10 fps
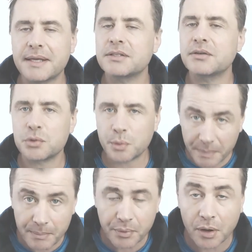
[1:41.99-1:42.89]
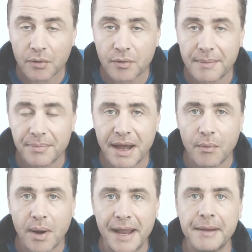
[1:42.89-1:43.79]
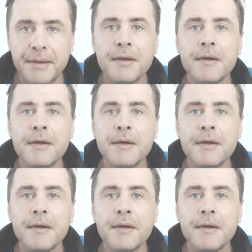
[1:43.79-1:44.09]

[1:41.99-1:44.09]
things because we've been programmed that way.